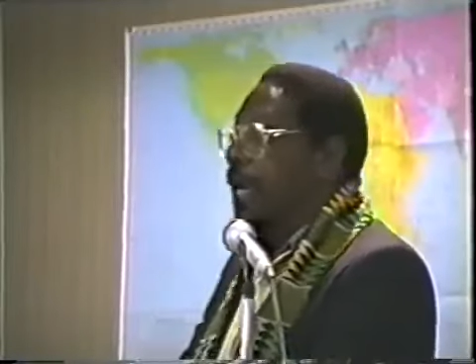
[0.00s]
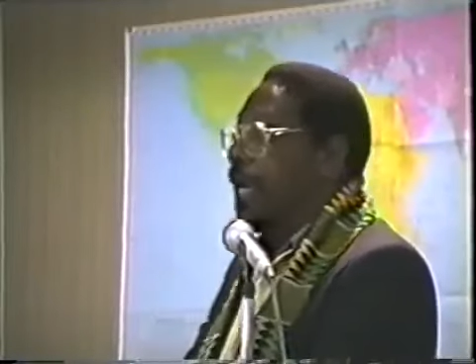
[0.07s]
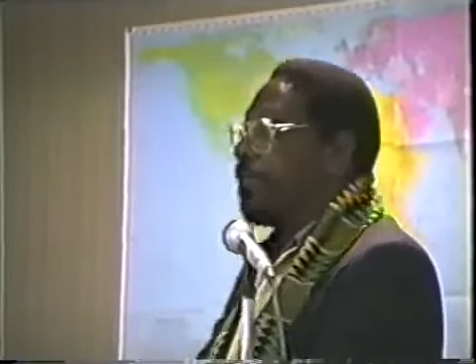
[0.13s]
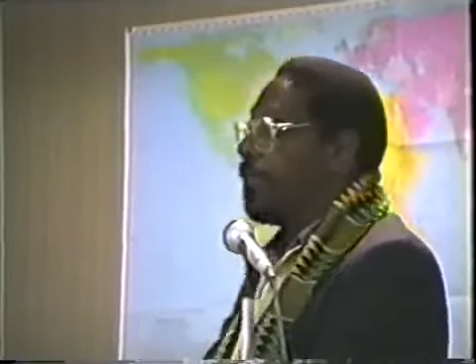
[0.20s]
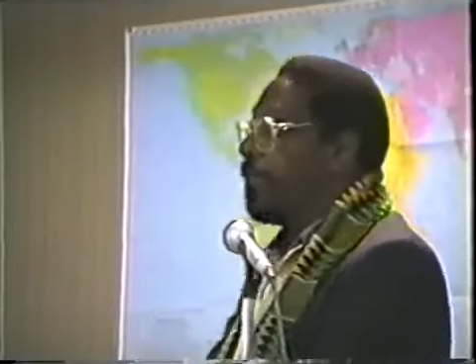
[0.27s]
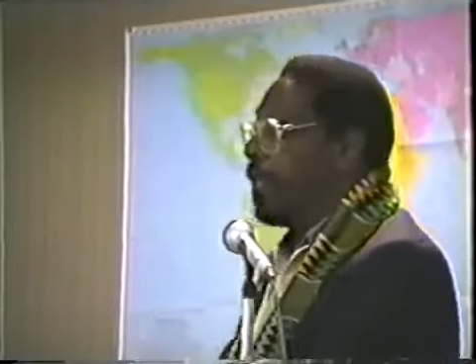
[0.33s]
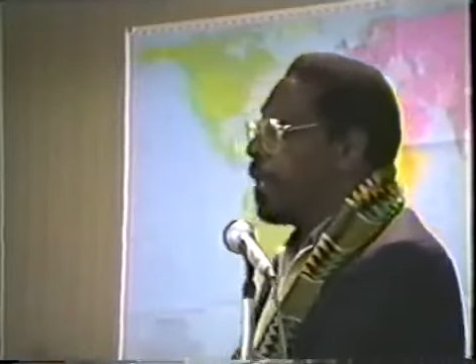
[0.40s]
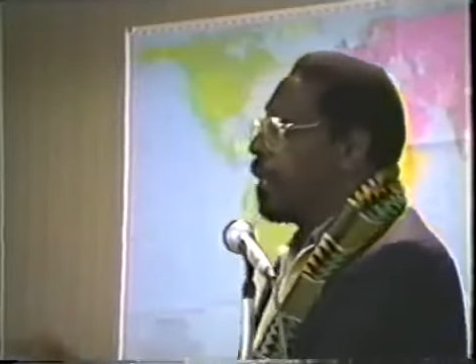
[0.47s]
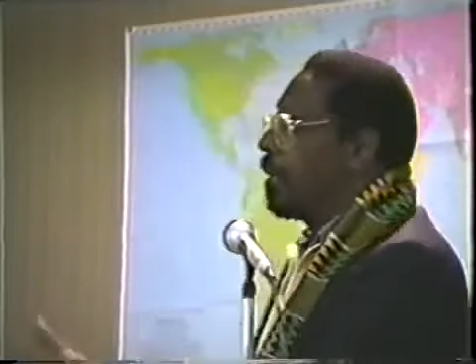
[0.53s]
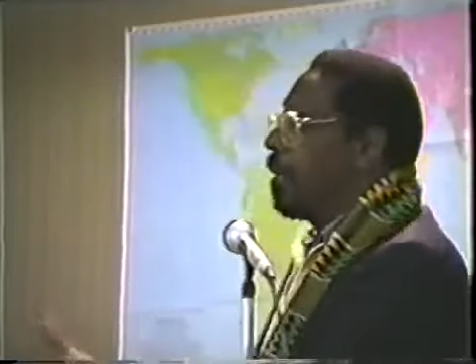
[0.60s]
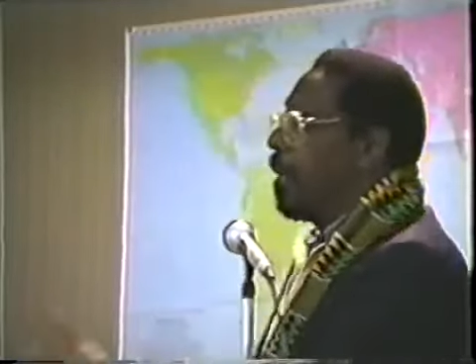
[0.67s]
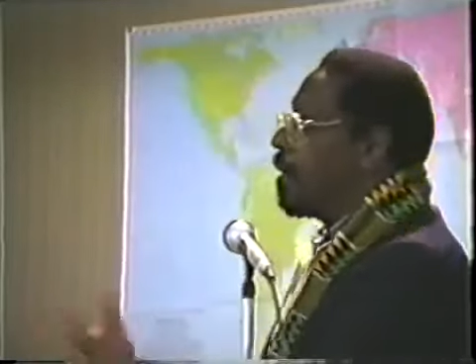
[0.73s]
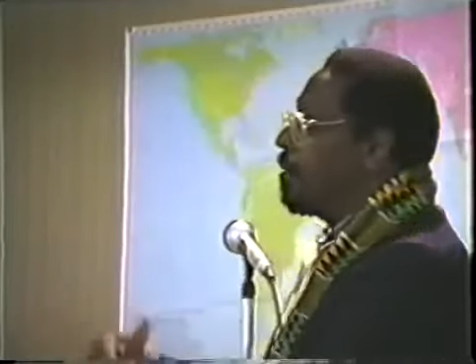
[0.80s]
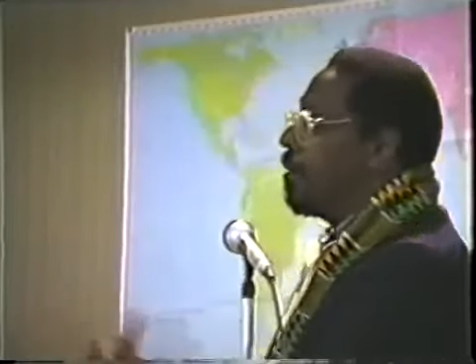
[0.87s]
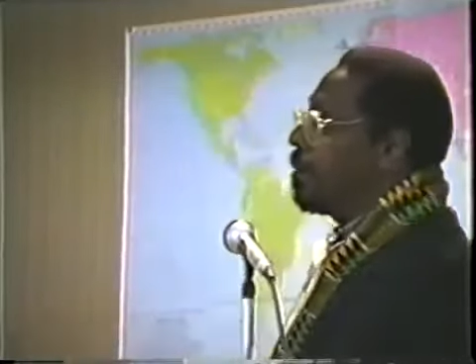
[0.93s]
to have a
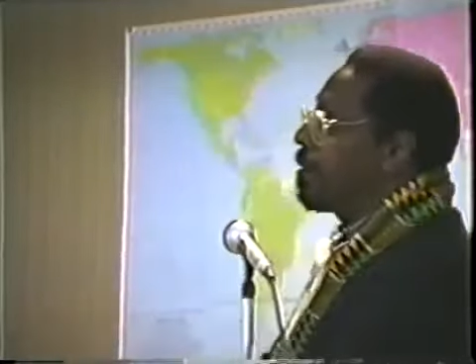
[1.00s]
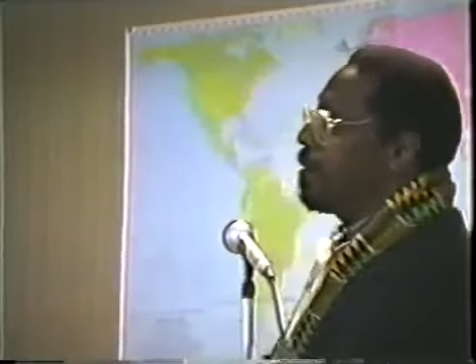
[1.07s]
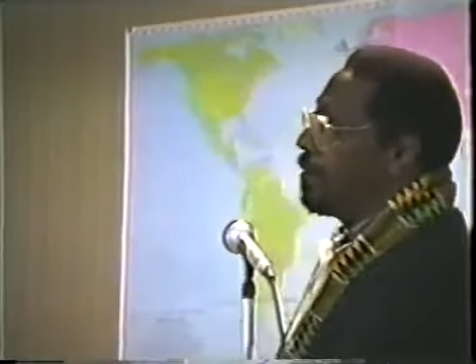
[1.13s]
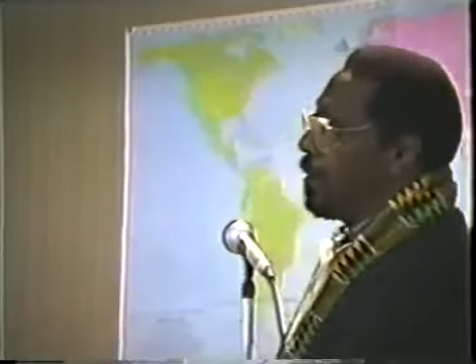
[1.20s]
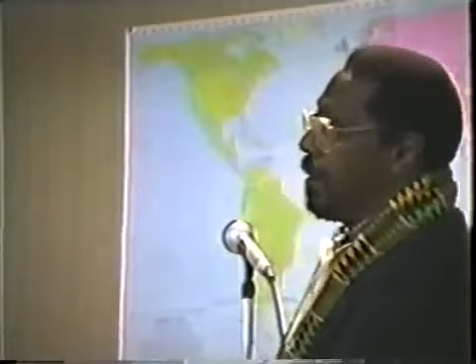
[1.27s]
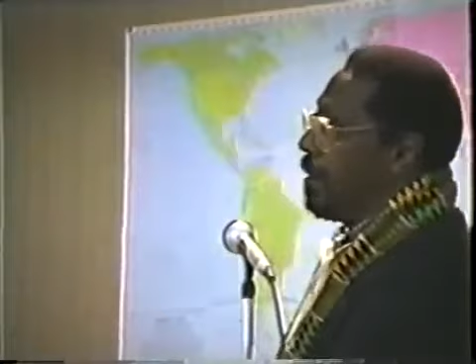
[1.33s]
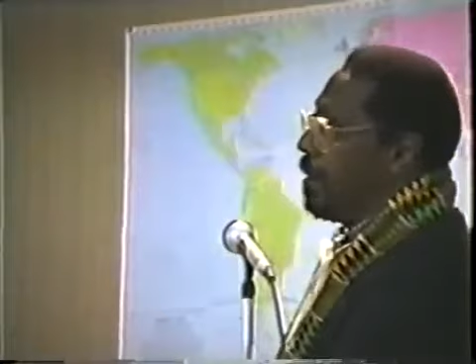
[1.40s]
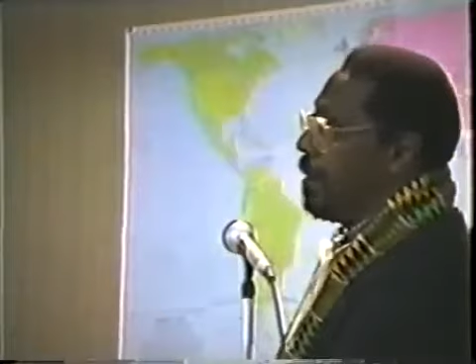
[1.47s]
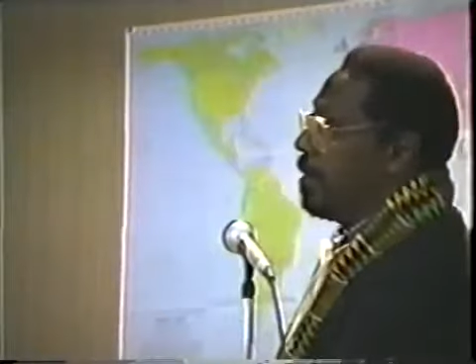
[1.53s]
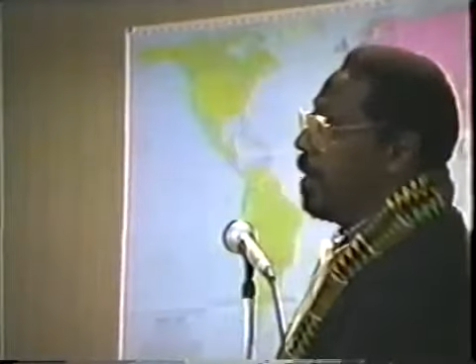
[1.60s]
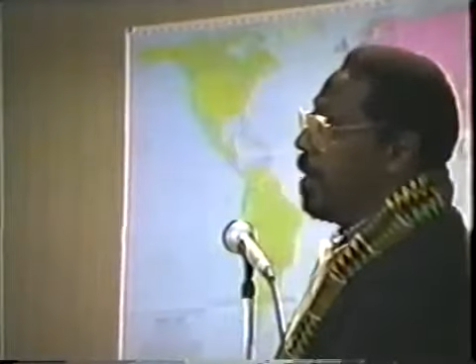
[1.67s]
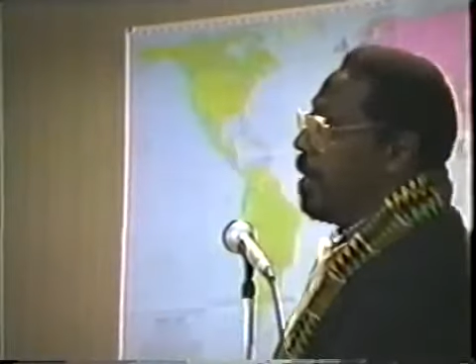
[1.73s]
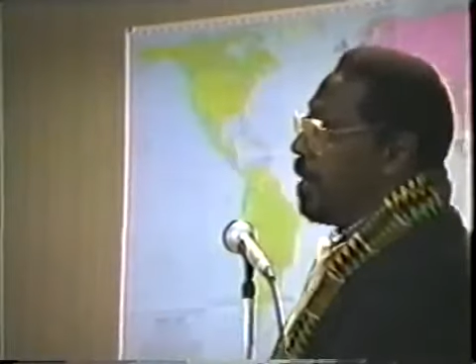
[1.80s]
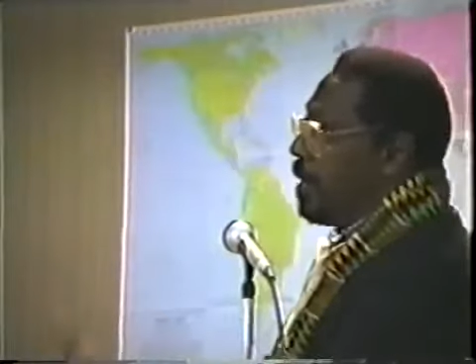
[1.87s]
little or no concern